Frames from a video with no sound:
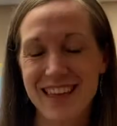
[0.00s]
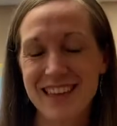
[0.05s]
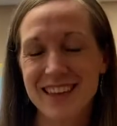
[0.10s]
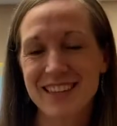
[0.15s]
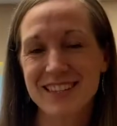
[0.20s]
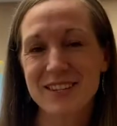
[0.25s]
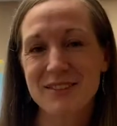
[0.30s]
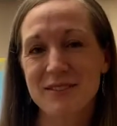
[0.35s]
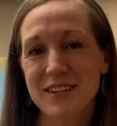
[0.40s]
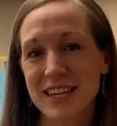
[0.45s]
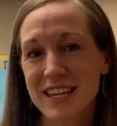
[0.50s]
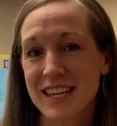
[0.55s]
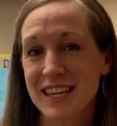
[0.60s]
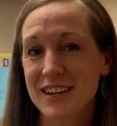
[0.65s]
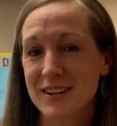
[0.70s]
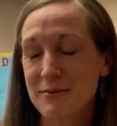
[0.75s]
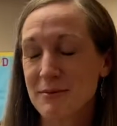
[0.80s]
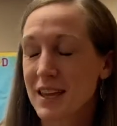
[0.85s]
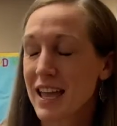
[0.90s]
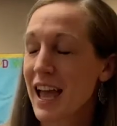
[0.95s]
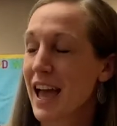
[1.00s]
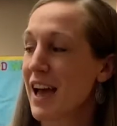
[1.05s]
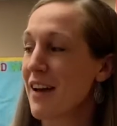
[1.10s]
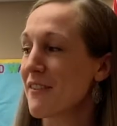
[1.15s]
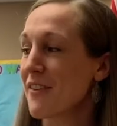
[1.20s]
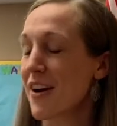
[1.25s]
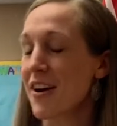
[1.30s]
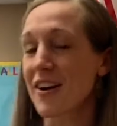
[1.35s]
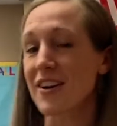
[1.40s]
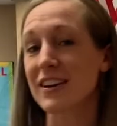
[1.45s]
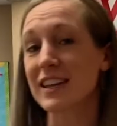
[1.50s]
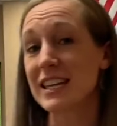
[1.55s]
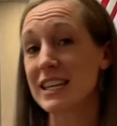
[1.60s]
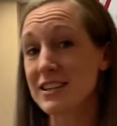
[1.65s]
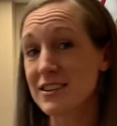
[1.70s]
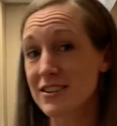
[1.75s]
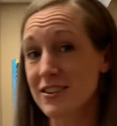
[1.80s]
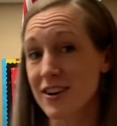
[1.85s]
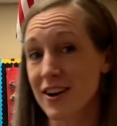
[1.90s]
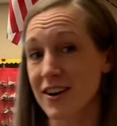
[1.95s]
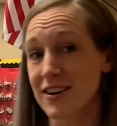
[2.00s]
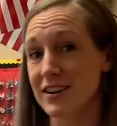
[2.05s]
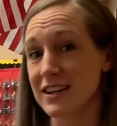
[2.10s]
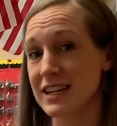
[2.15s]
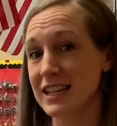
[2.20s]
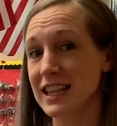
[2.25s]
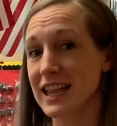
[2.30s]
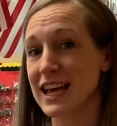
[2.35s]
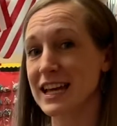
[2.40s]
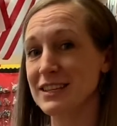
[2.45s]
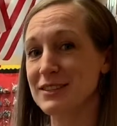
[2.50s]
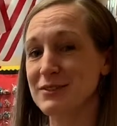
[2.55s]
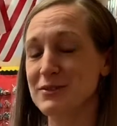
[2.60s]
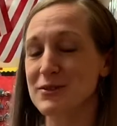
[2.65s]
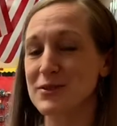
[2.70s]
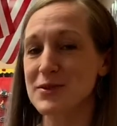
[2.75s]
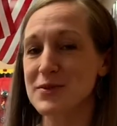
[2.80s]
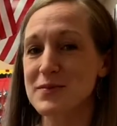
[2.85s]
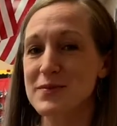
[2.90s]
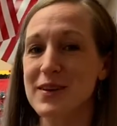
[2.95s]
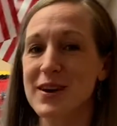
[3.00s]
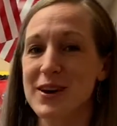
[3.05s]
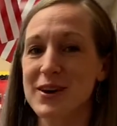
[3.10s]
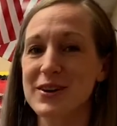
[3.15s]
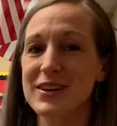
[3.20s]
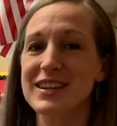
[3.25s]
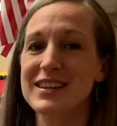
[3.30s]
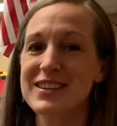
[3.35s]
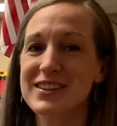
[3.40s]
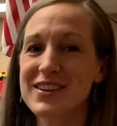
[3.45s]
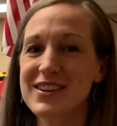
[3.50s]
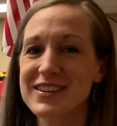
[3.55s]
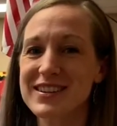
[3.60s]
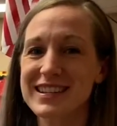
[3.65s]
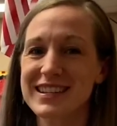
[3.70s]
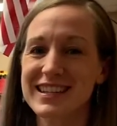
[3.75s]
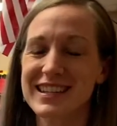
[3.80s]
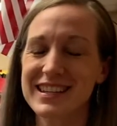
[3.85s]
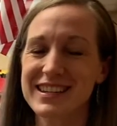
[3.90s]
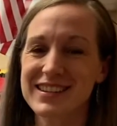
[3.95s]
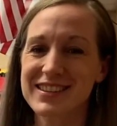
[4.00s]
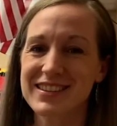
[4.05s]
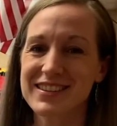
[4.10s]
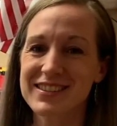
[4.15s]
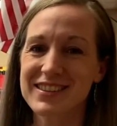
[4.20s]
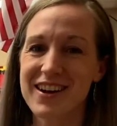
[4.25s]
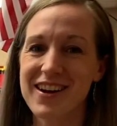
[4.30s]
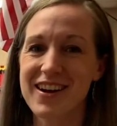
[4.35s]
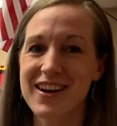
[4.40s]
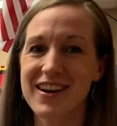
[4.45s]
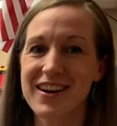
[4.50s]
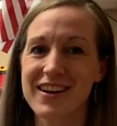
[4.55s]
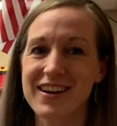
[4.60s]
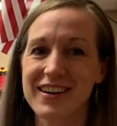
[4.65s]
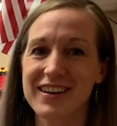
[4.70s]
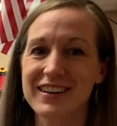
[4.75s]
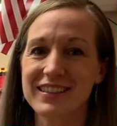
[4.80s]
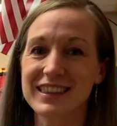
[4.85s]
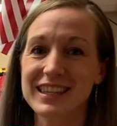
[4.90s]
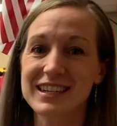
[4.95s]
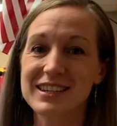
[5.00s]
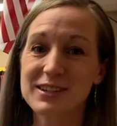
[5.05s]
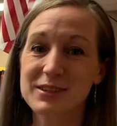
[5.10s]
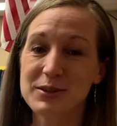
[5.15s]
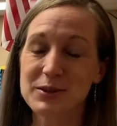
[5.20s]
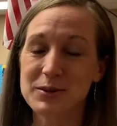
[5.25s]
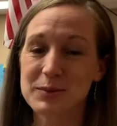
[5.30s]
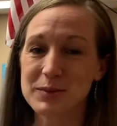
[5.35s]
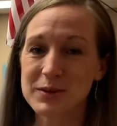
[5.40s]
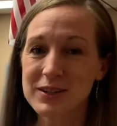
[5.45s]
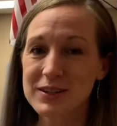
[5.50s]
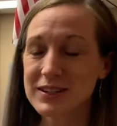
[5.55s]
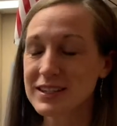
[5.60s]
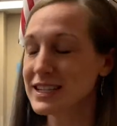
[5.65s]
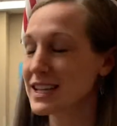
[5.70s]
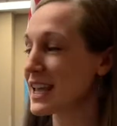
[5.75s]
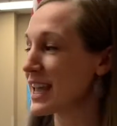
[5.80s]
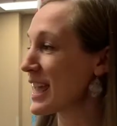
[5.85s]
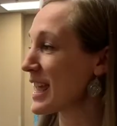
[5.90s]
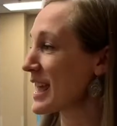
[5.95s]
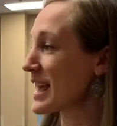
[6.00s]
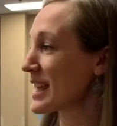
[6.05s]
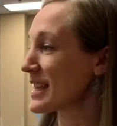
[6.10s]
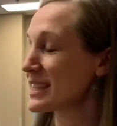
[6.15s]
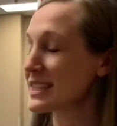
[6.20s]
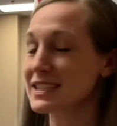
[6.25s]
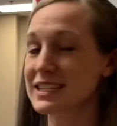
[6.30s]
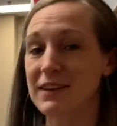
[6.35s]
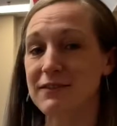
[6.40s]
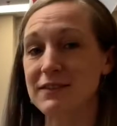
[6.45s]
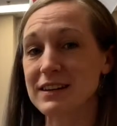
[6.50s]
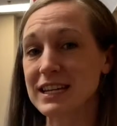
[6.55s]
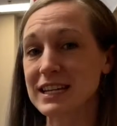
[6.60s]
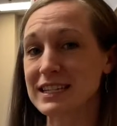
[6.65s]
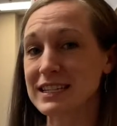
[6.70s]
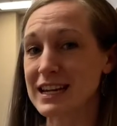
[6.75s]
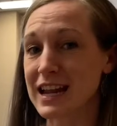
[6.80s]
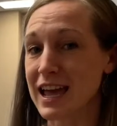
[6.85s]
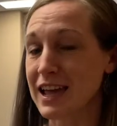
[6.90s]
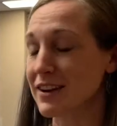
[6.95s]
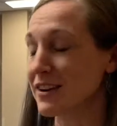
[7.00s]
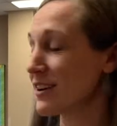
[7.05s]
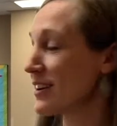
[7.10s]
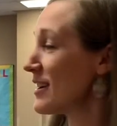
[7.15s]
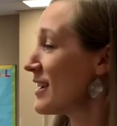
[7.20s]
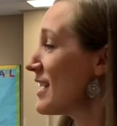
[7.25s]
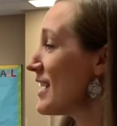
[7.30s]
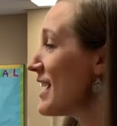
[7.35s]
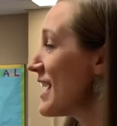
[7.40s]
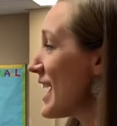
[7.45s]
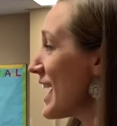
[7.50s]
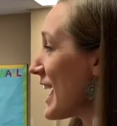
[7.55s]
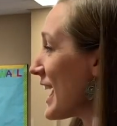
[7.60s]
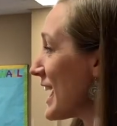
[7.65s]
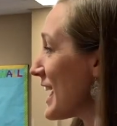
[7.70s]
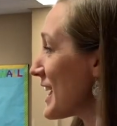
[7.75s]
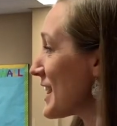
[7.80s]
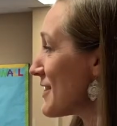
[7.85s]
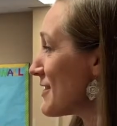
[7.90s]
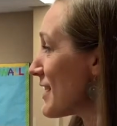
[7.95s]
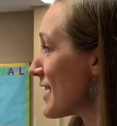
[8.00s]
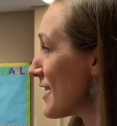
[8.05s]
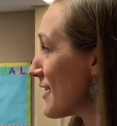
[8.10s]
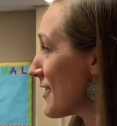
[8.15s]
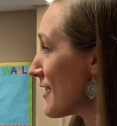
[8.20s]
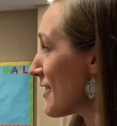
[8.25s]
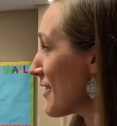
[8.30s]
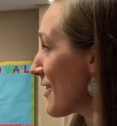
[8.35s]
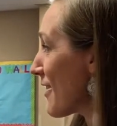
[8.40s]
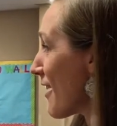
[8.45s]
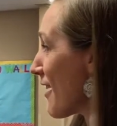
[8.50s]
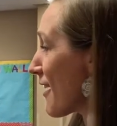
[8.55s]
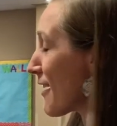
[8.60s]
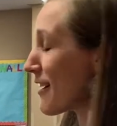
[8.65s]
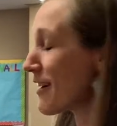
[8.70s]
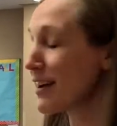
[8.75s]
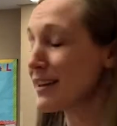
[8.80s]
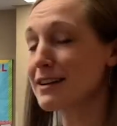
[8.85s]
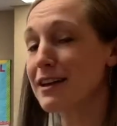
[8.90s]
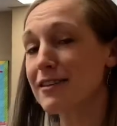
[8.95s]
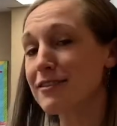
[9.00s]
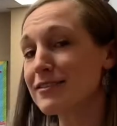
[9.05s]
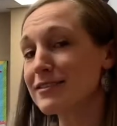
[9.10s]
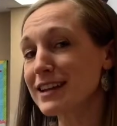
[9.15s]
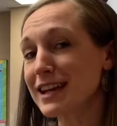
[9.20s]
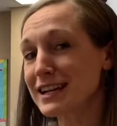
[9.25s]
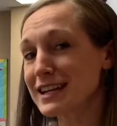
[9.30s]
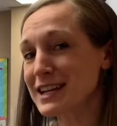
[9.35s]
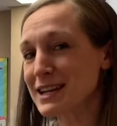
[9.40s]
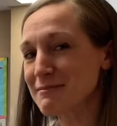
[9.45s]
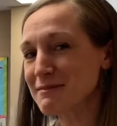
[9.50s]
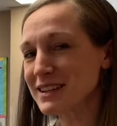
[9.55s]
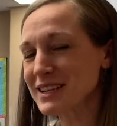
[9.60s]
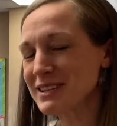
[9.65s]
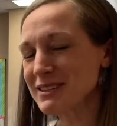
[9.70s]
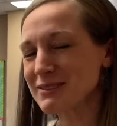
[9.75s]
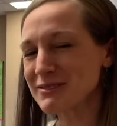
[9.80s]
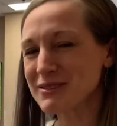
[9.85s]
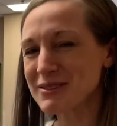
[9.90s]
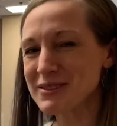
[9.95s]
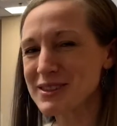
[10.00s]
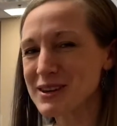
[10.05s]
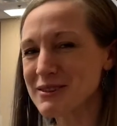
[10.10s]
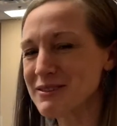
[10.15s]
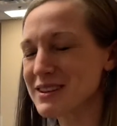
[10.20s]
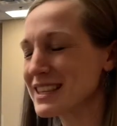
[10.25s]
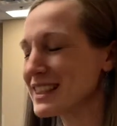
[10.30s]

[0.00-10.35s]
So here we have our kindergarten classroom. Our kindergarten teachers are Linda Tolbert and Stephanie Schneider, and they are another dynamic duo that we